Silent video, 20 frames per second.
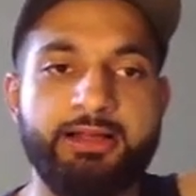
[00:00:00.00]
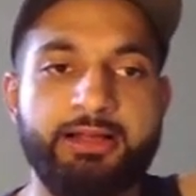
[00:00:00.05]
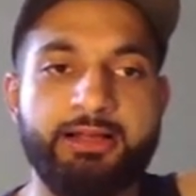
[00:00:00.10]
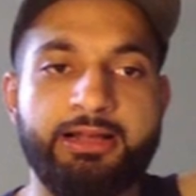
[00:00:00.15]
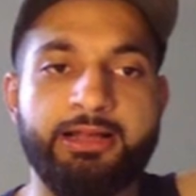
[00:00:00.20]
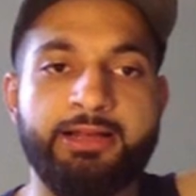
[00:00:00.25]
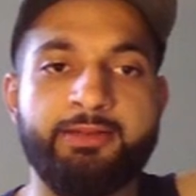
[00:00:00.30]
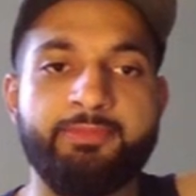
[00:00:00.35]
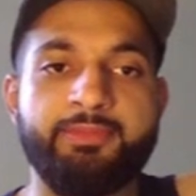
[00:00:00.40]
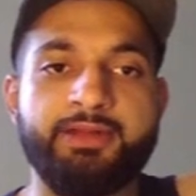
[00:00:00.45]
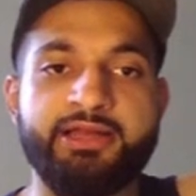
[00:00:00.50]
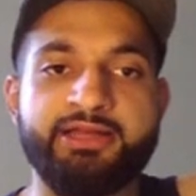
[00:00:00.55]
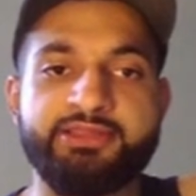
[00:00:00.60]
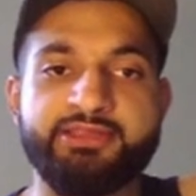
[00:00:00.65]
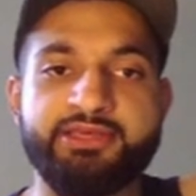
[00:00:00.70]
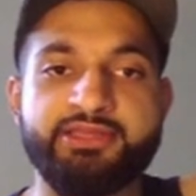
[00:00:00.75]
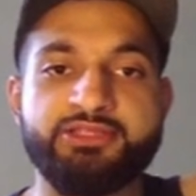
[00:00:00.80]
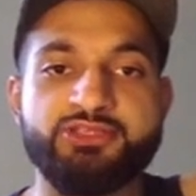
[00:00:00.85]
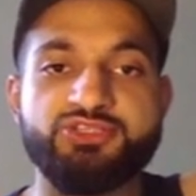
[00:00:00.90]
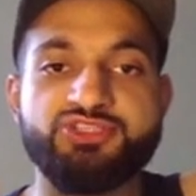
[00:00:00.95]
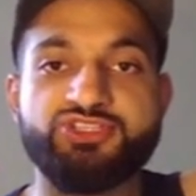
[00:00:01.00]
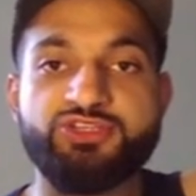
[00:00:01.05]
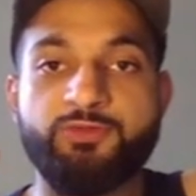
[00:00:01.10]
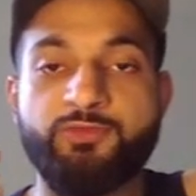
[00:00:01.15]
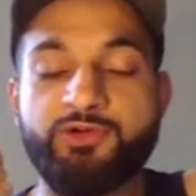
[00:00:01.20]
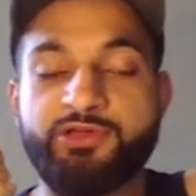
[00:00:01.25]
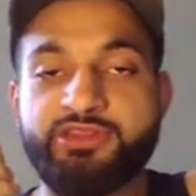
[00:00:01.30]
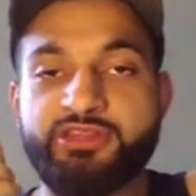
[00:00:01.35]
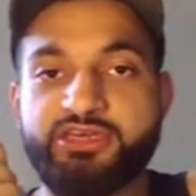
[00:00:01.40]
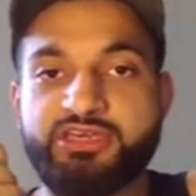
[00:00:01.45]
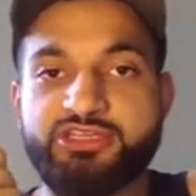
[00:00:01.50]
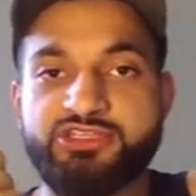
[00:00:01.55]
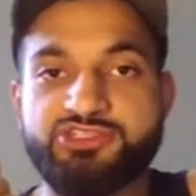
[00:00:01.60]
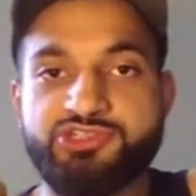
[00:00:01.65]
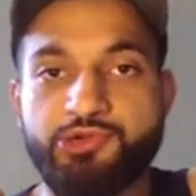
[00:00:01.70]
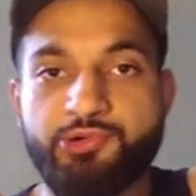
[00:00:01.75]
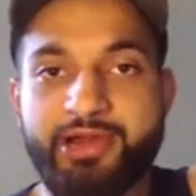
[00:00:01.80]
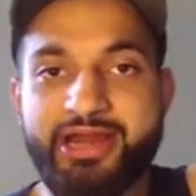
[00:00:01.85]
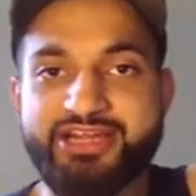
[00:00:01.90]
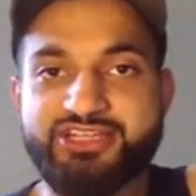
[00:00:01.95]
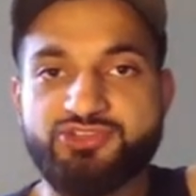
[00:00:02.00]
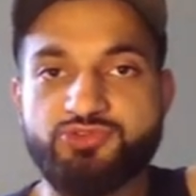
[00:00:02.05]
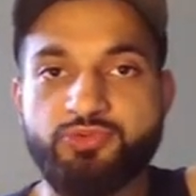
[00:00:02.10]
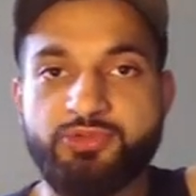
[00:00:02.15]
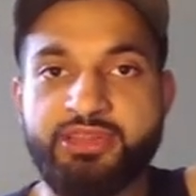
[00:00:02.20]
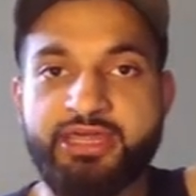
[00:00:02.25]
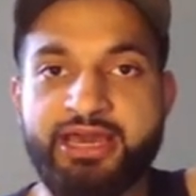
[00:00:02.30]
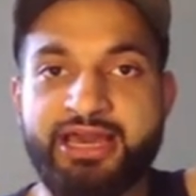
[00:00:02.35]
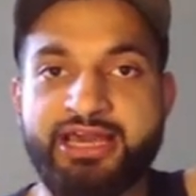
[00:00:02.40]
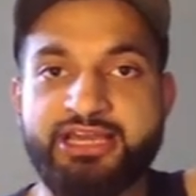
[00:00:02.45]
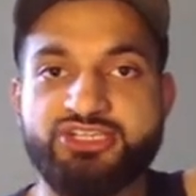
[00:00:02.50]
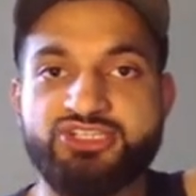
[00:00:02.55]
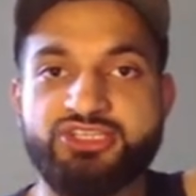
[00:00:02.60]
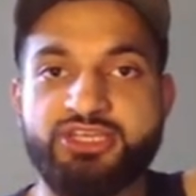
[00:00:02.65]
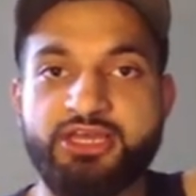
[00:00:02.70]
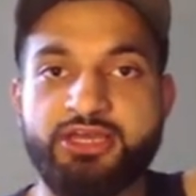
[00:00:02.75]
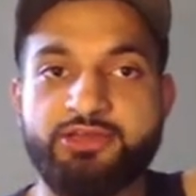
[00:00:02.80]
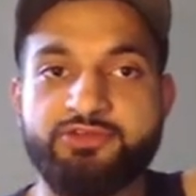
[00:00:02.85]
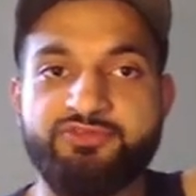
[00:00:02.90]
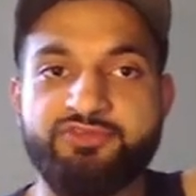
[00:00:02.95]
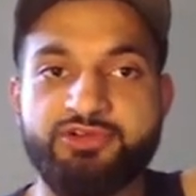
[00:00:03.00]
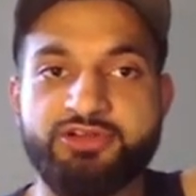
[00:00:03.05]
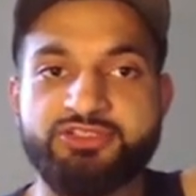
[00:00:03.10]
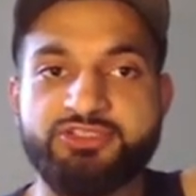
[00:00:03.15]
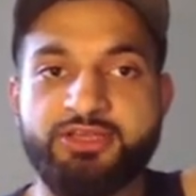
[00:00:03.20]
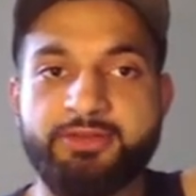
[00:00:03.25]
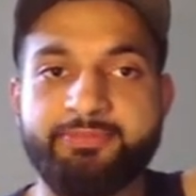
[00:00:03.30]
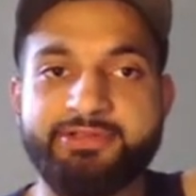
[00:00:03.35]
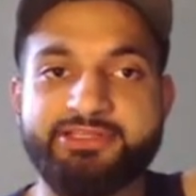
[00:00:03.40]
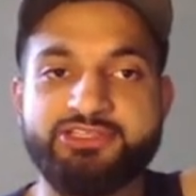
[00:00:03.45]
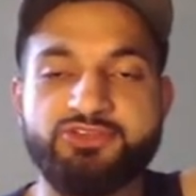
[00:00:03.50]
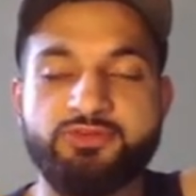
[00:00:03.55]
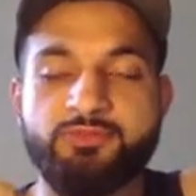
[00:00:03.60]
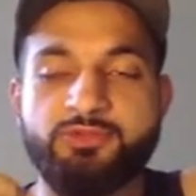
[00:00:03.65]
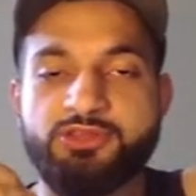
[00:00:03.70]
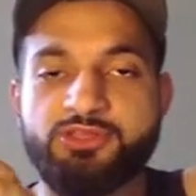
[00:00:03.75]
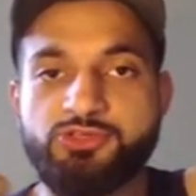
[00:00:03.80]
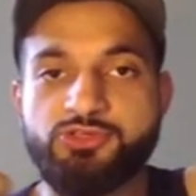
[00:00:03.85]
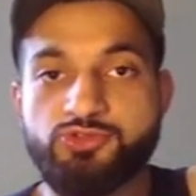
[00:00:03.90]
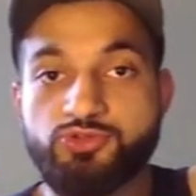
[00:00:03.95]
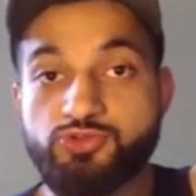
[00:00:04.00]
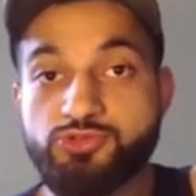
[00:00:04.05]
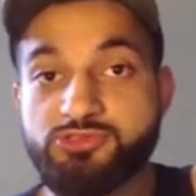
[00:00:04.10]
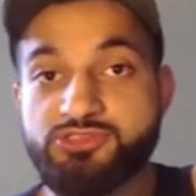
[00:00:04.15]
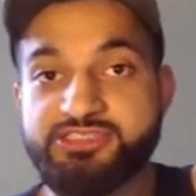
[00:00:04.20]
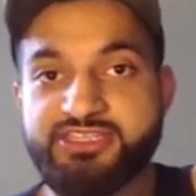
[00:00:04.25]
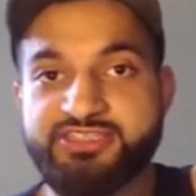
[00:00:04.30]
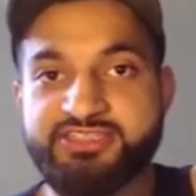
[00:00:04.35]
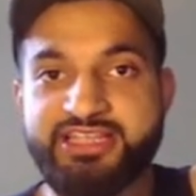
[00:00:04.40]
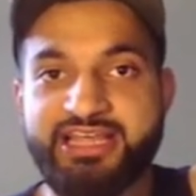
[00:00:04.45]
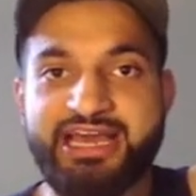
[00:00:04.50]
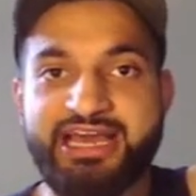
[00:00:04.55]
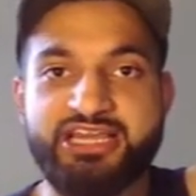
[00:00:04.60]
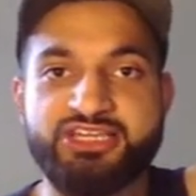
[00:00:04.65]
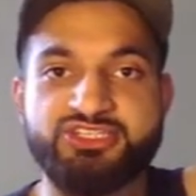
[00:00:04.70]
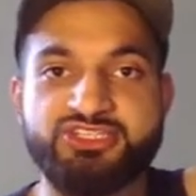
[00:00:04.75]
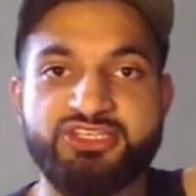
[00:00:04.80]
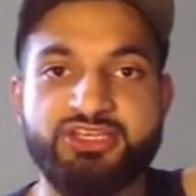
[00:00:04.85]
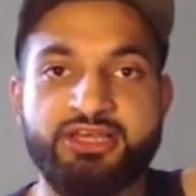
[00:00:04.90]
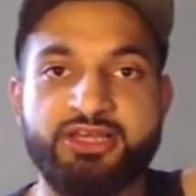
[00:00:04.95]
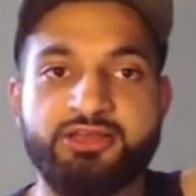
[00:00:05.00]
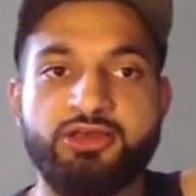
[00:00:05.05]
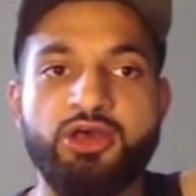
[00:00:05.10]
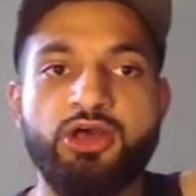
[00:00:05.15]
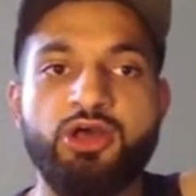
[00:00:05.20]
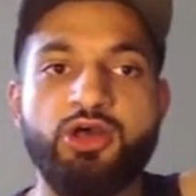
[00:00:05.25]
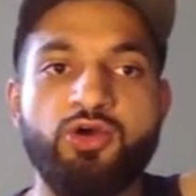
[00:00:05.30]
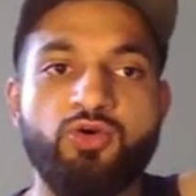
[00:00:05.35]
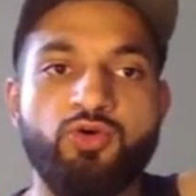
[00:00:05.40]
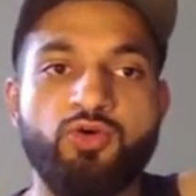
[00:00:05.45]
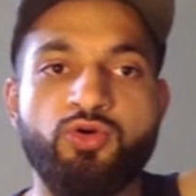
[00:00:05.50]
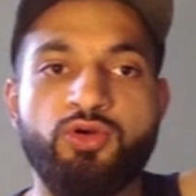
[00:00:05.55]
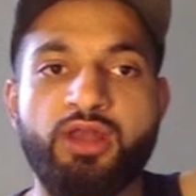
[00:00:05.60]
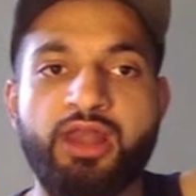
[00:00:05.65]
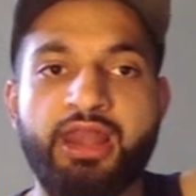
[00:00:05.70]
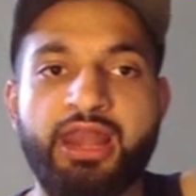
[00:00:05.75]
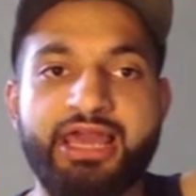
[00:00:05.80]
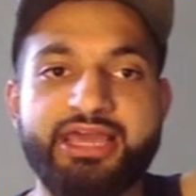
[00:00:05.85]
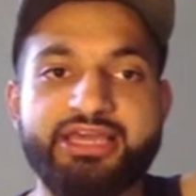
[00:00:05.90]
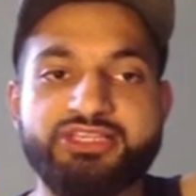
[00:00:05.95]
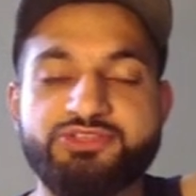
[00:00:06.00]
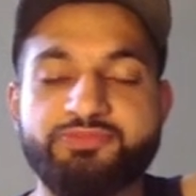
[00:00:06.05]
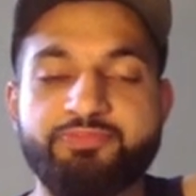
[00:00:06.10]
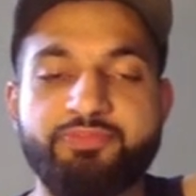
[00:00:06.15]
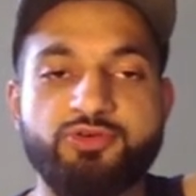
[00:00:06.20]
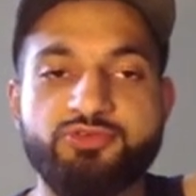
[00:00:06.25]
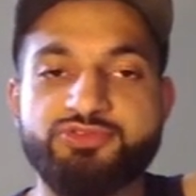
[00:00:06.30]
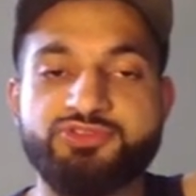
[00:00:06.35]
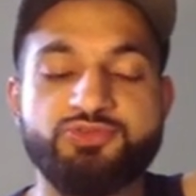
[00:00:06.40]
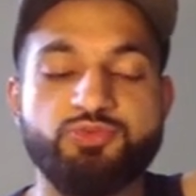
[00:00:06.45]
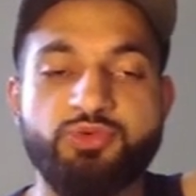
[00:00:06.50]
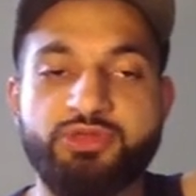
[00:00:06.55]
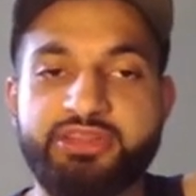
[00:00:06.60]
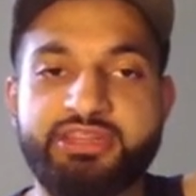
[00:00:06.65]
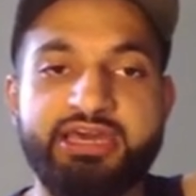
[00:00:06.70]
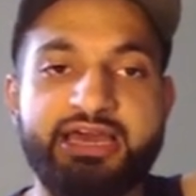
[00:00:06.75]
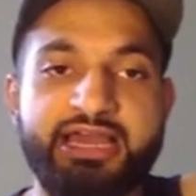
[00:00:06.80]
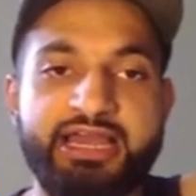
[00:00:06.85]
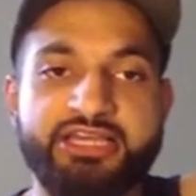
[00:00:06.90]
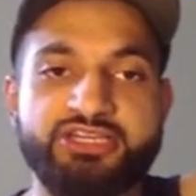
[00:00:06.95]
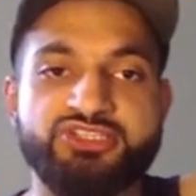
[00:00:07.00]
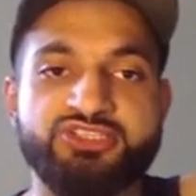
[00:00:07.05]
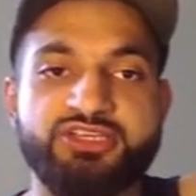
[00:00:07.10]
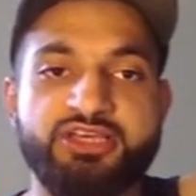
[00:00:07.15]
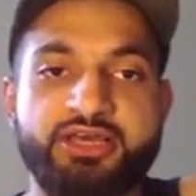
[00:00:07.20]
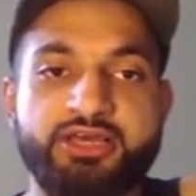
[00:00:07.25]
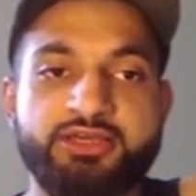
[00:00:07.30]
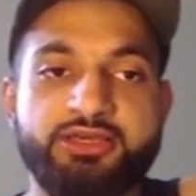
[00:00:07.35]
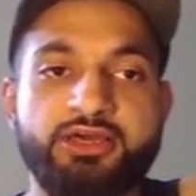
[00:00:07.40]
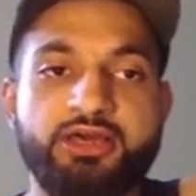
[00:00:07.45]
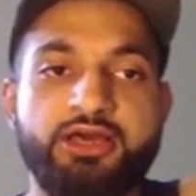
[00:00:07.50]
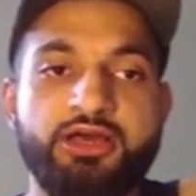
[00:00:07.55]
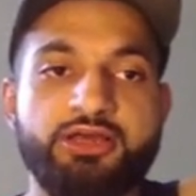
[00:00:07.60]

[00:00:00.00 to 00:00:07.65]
um, and then someone that interacts with that hashtag, for example, someone that uses that hashtag or likes posts with that hashtag,